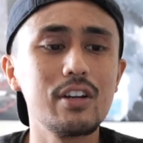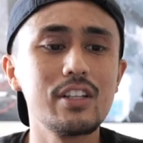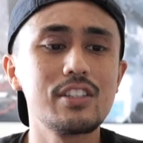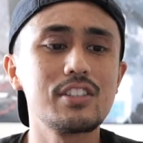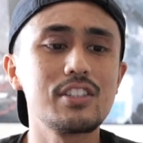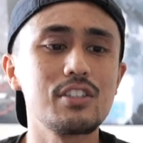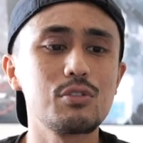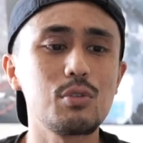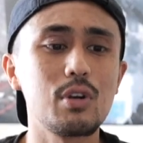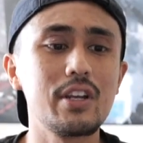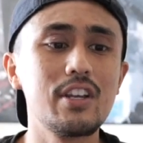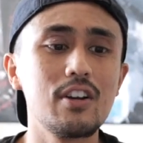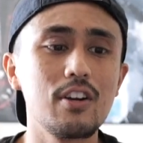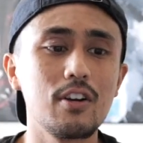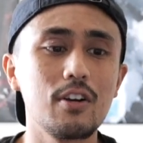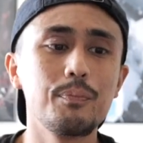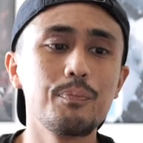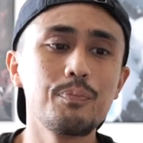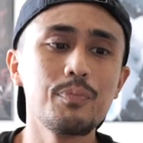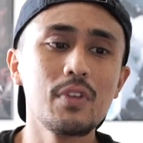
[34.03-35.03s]
It says right
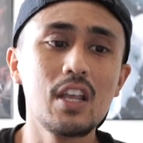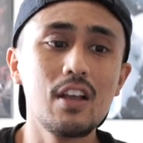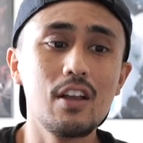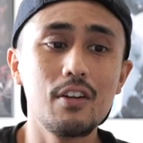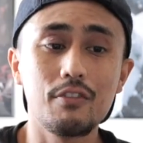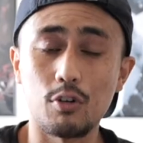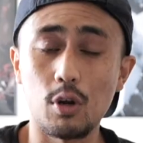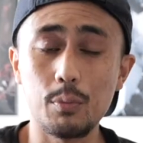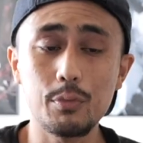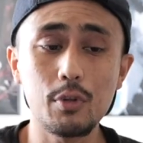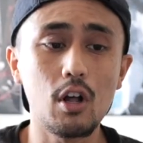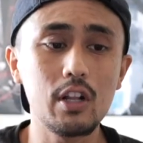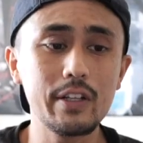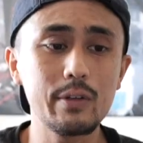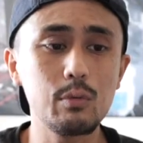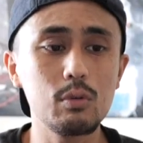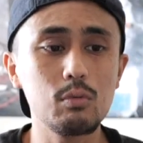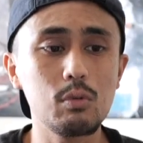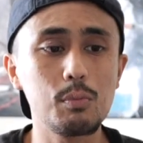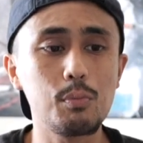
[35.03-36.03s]
here, from The
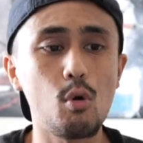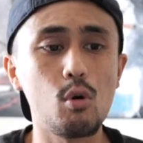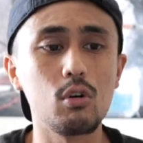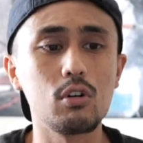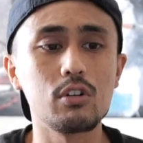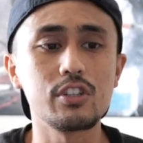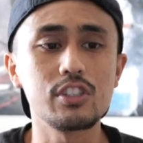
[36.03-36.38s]
Hollywood Reporter,